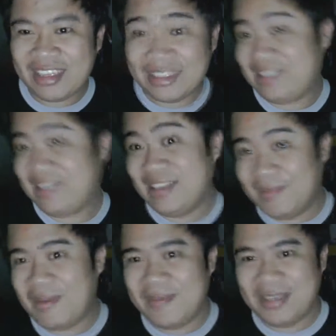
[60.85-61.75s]
it's
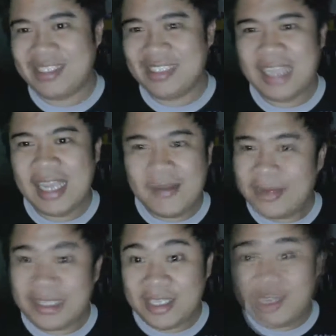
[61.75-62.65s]
not my business.
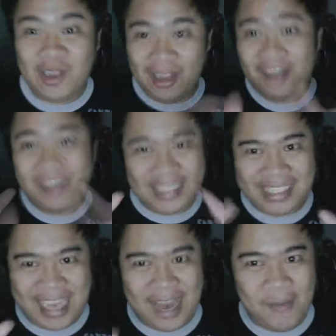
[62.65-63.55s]
But you love
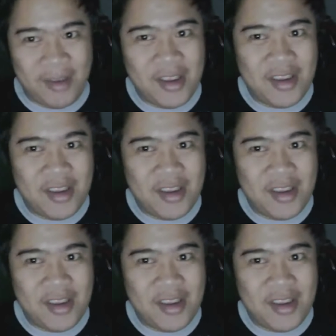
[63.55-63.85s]
this game.